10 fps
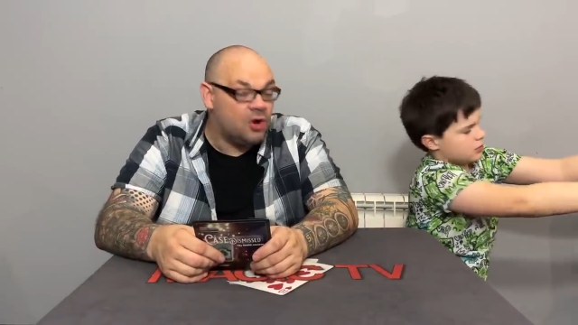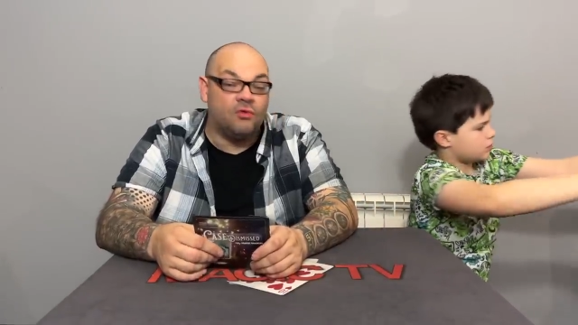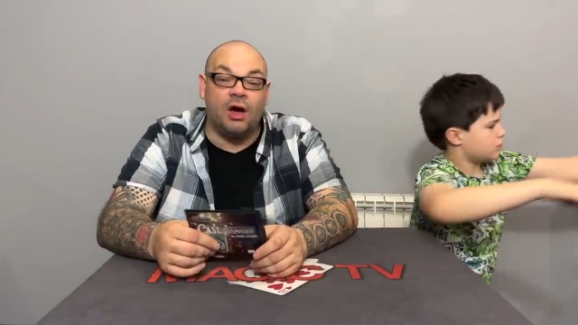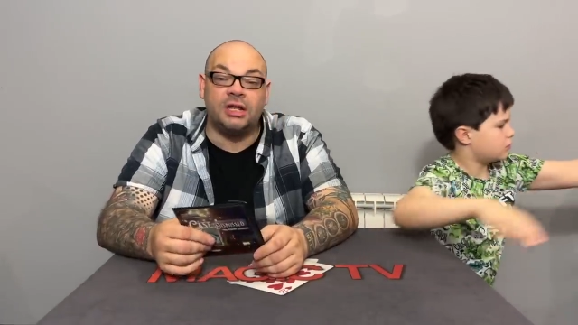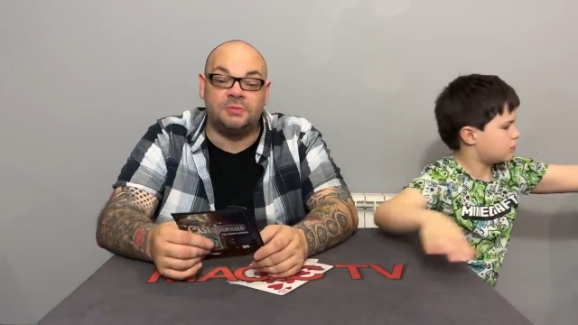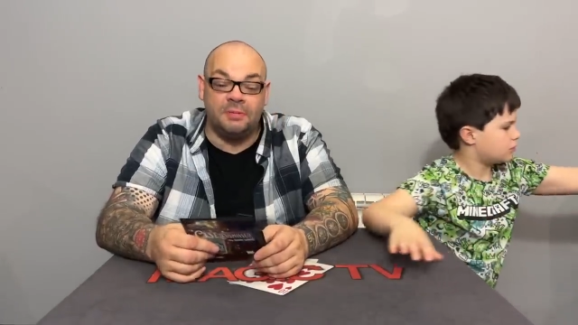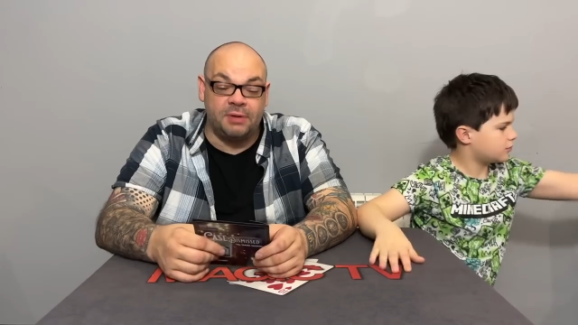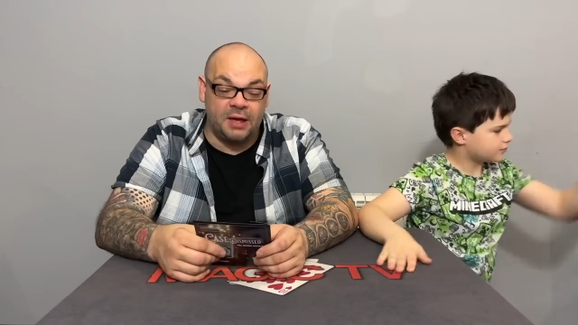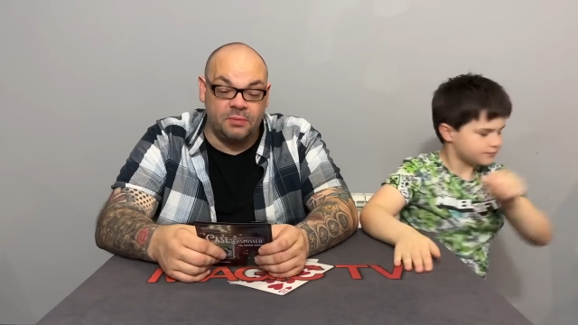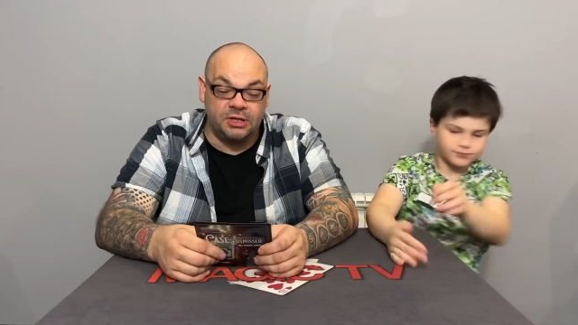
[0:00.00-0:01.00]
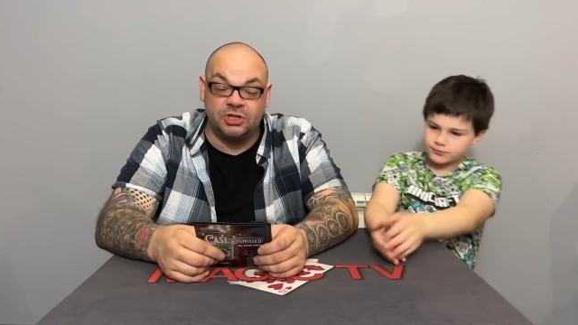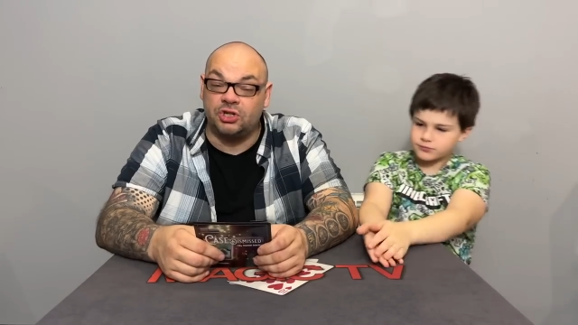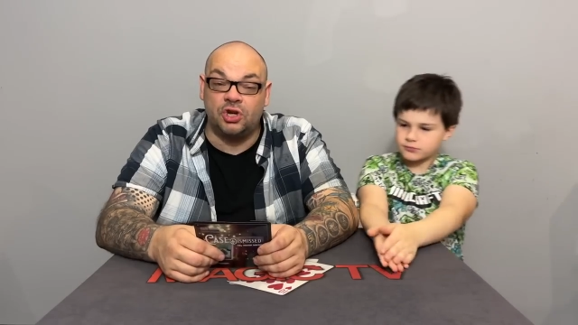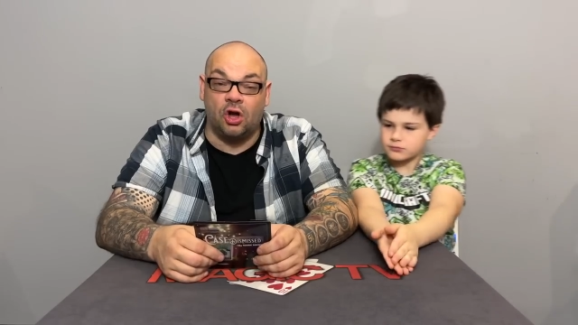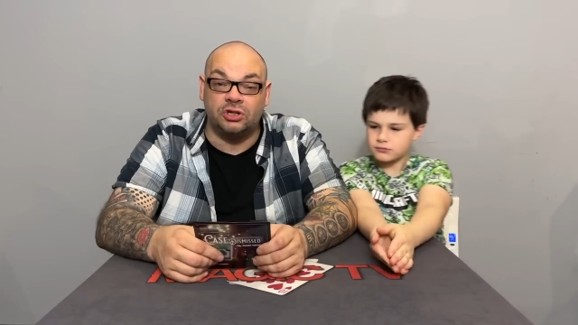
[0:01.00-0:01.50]
Speaker 1: Ryland's been playing with this
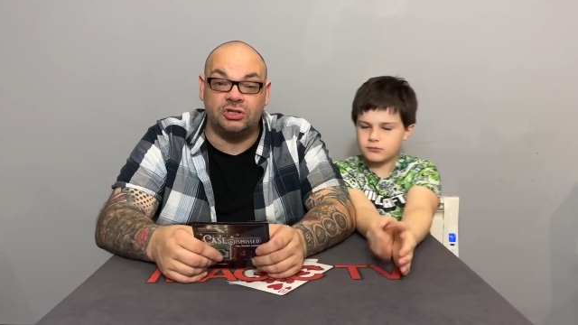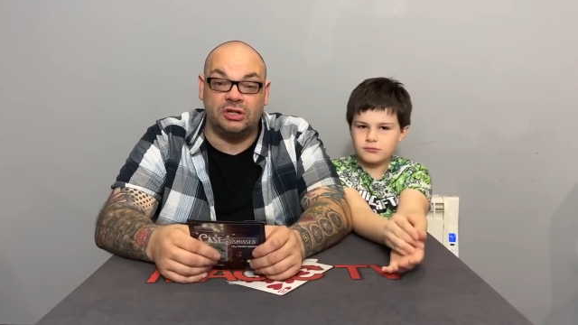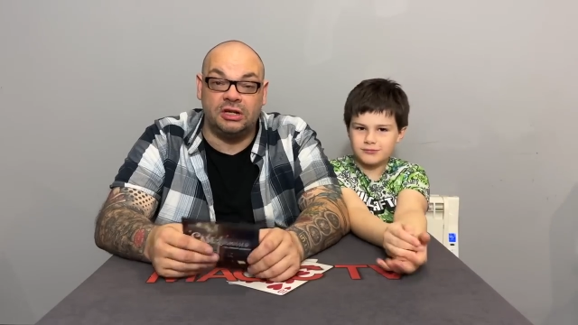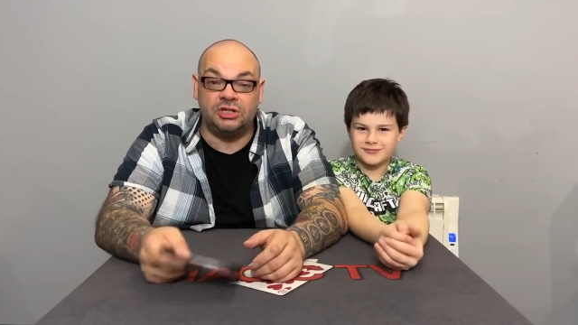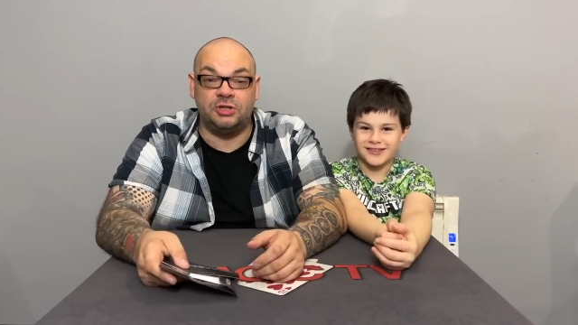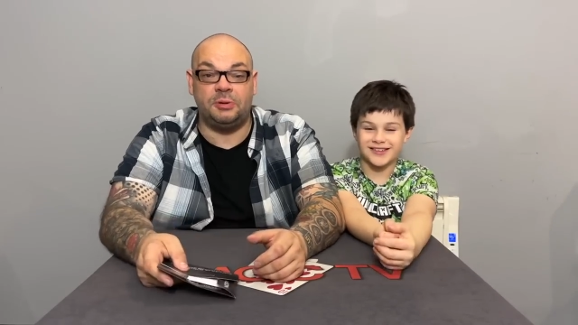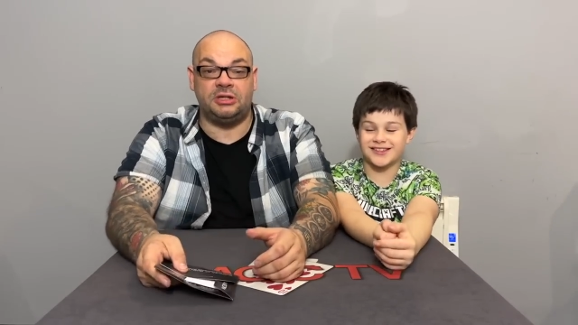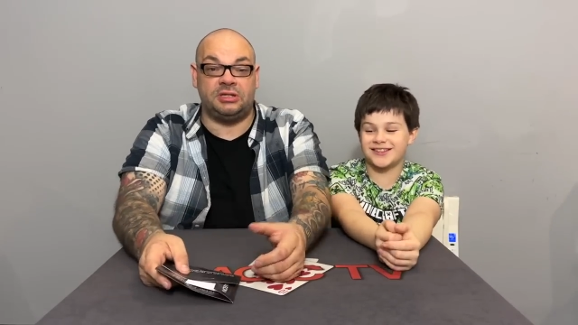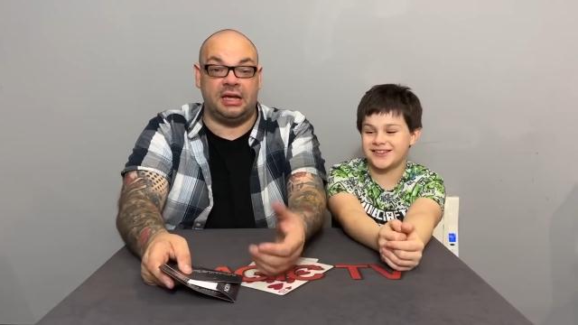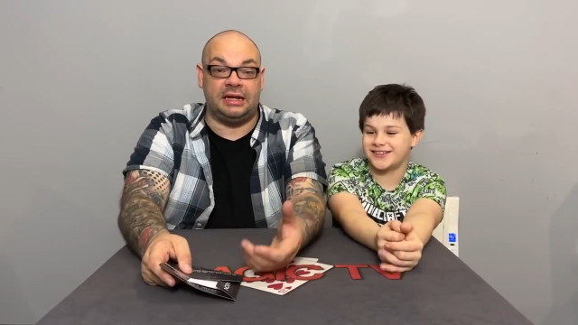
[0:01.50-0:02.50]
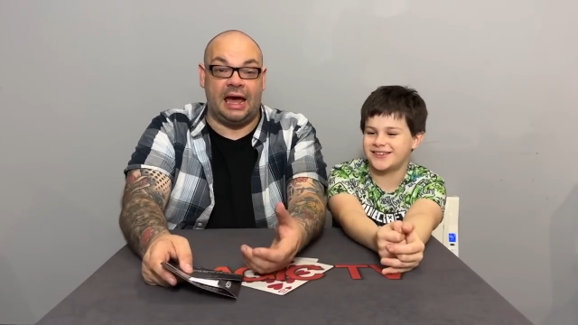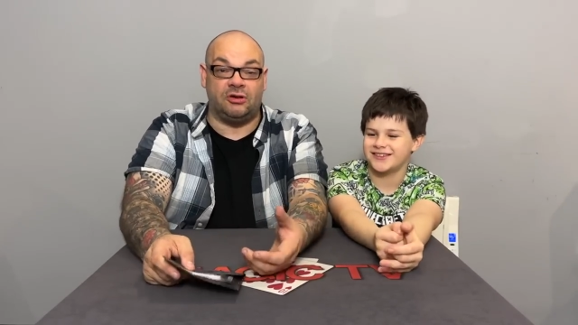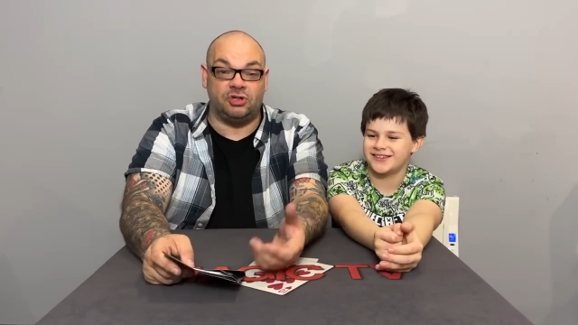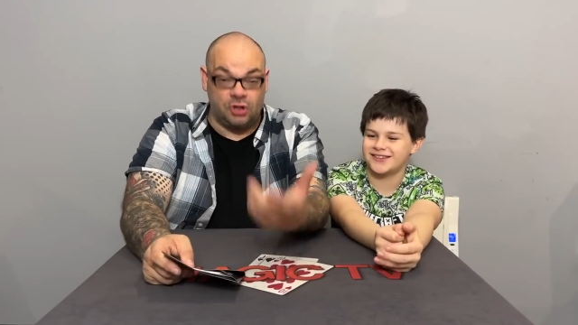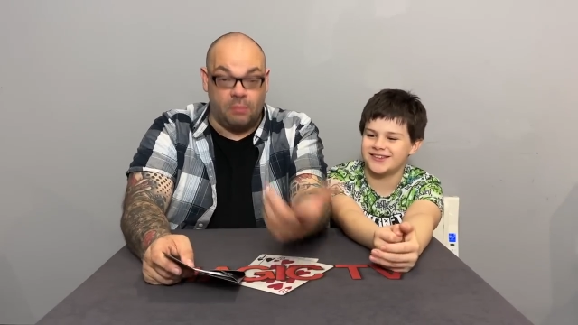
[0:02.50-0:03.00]
just constantly. He's just been sitting down,
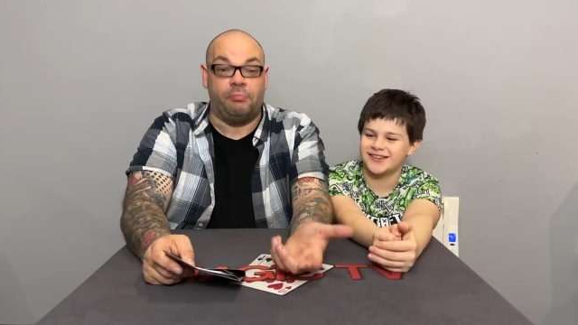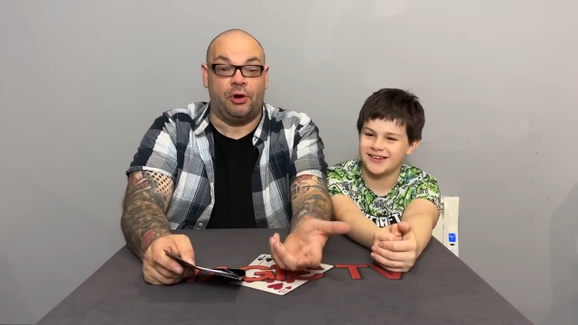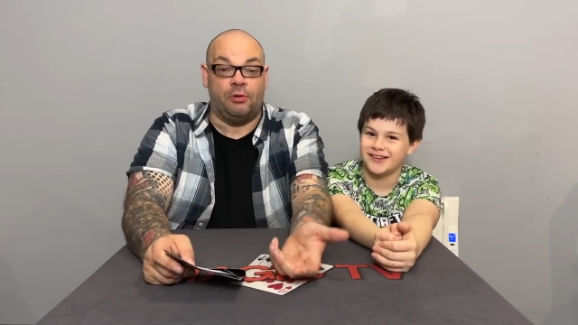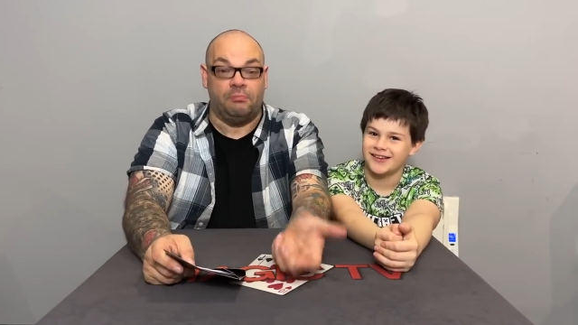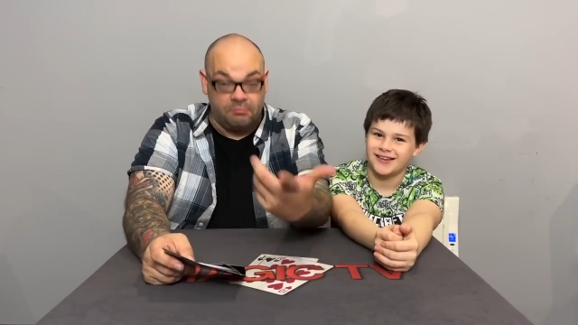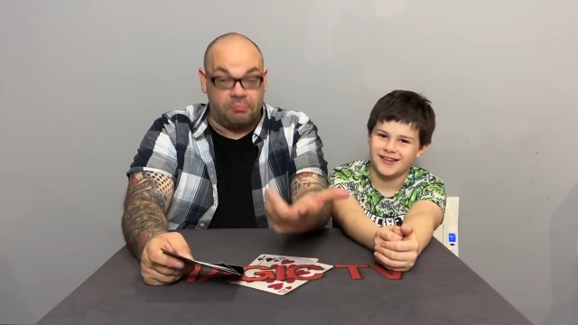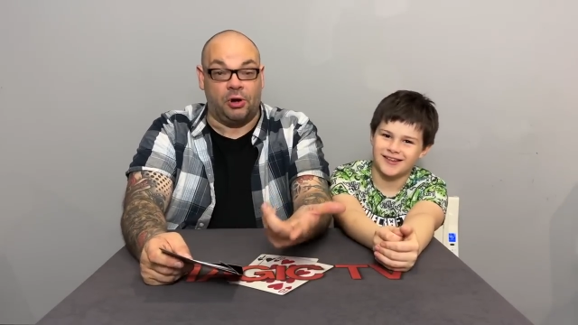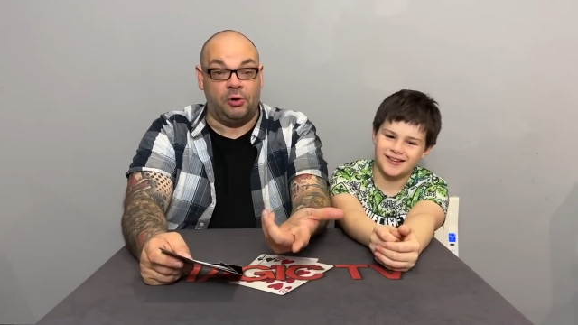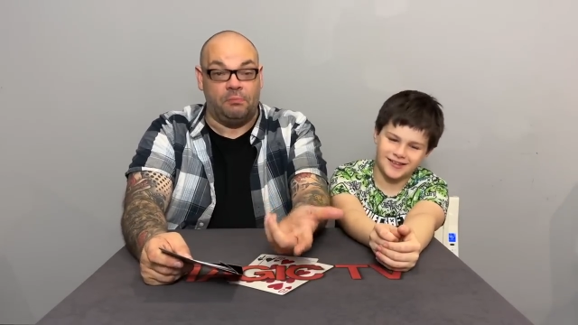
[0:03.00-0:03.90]
just going boom, boom,